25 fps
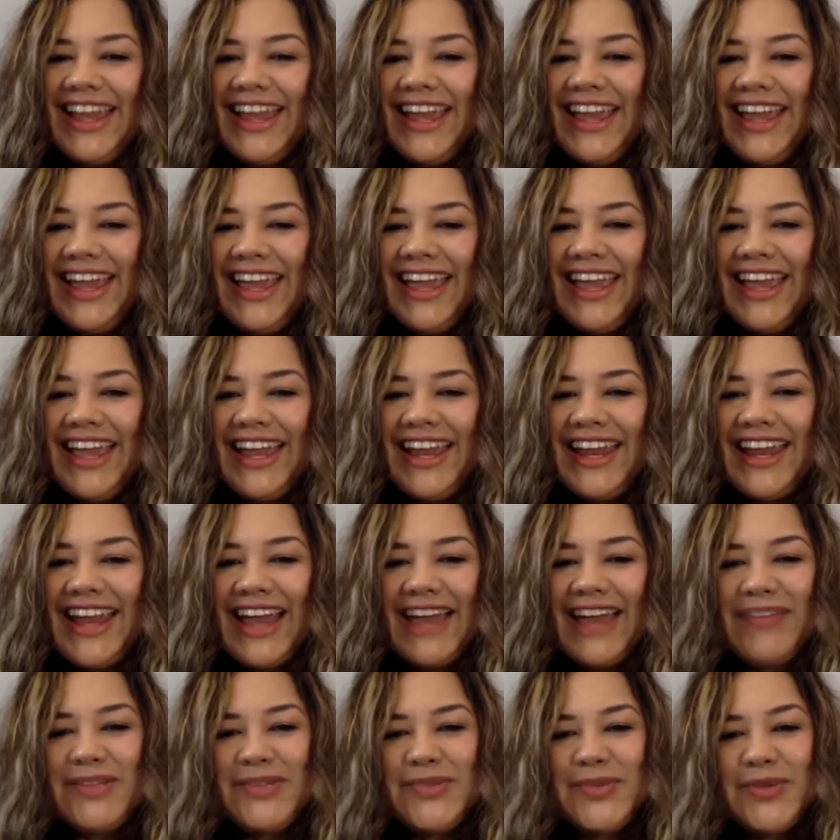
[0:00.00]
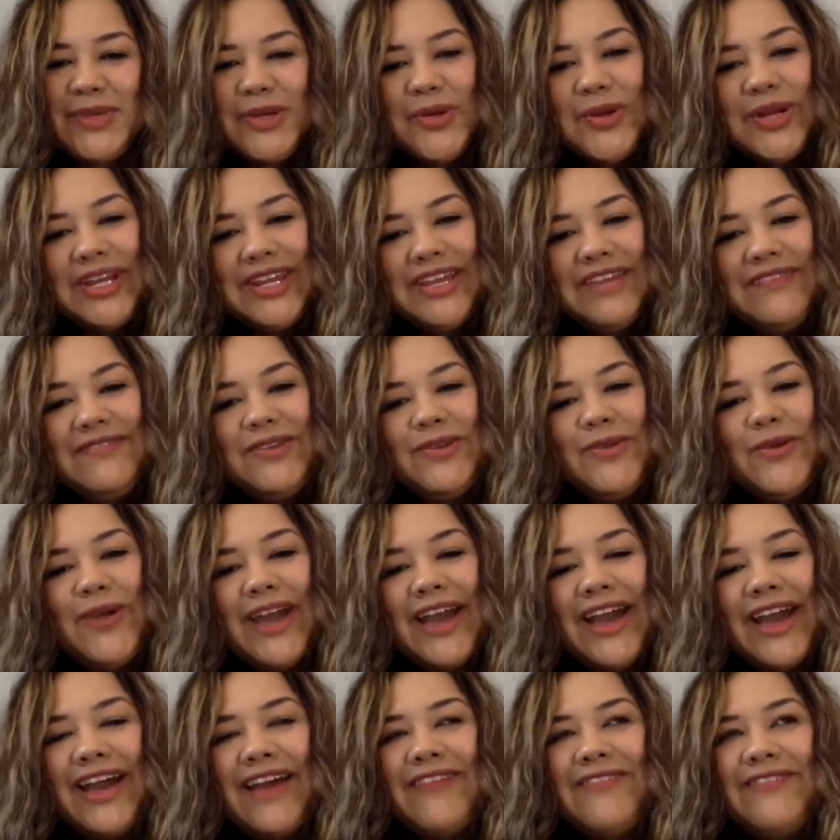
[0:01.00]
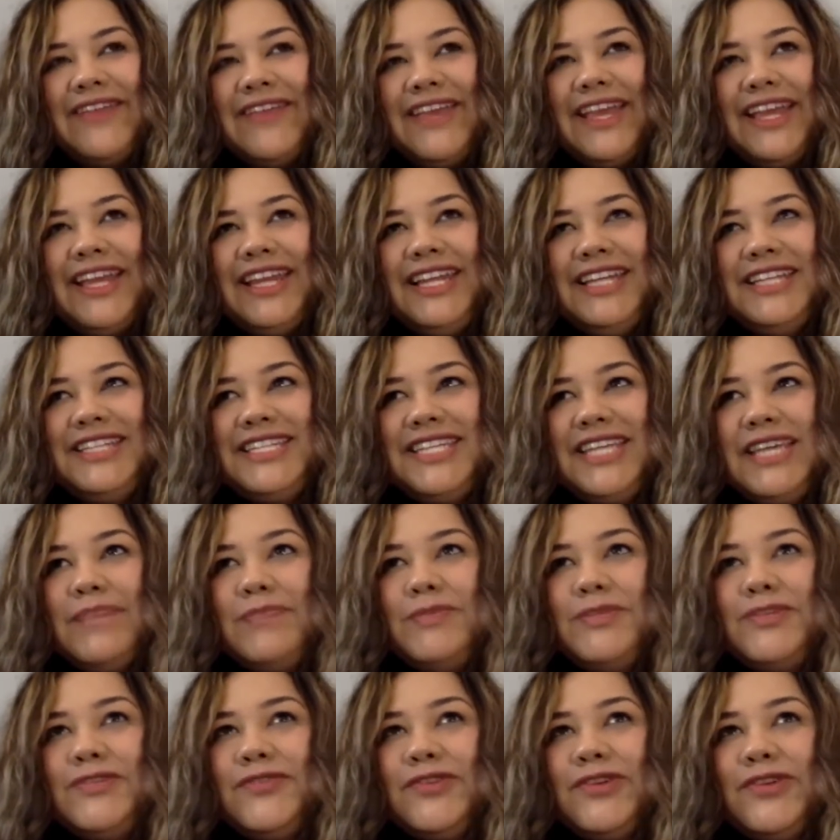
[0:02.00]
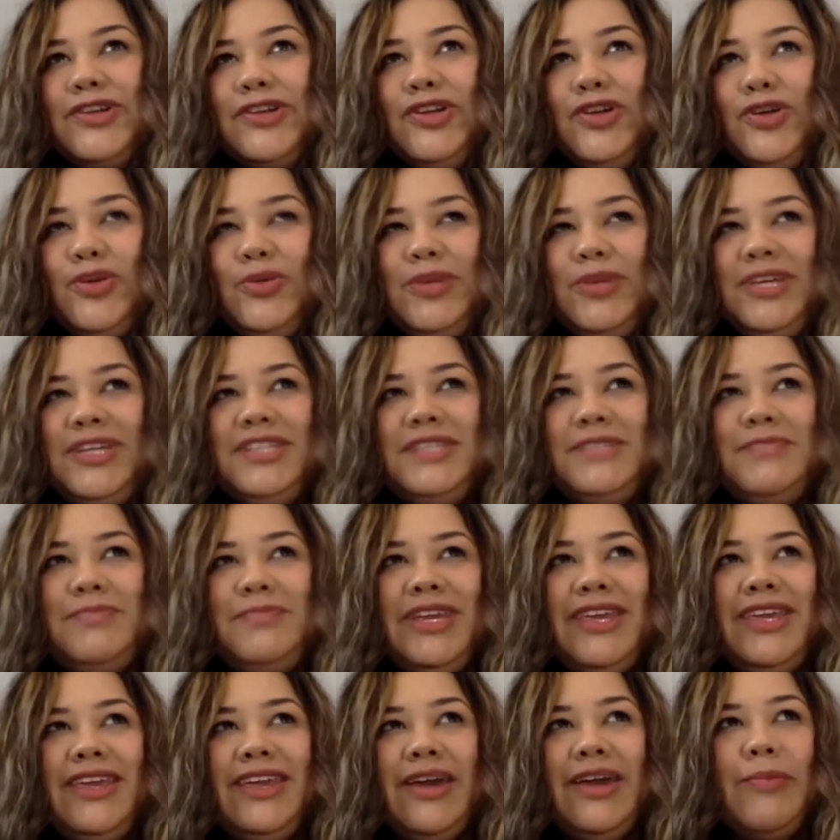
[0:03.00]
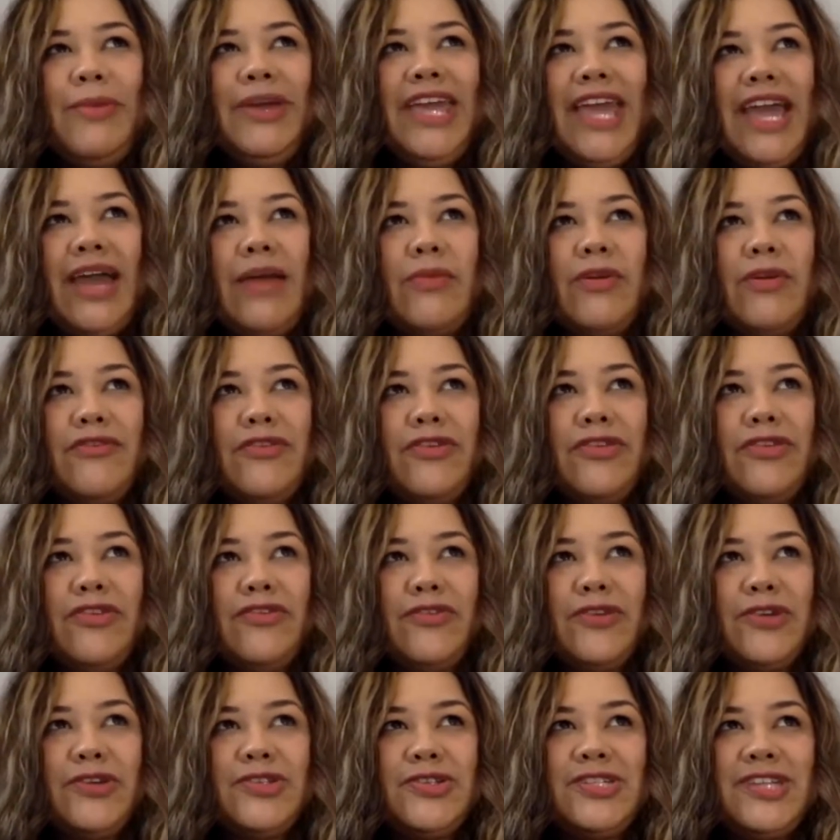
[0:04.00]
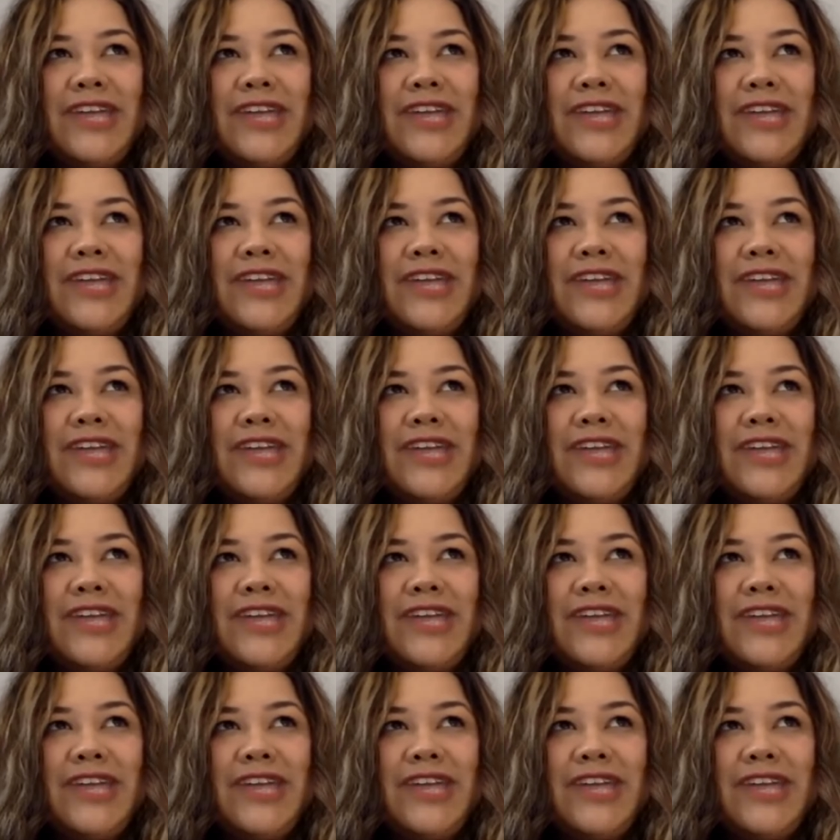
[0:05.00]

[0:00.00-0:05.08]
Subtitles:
And I was wondering if you have any tips for newbies picking up a camera for the first